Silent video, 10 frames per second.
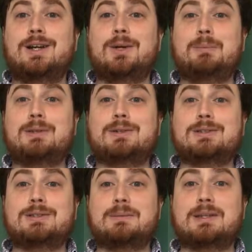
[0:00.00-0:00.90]
I hope you
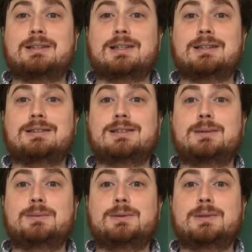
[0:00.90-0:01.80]
learned something, that this
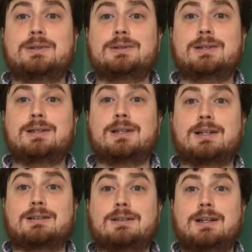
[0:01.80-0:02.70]
helped you with your
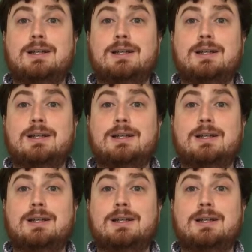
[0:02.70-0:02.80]
studying.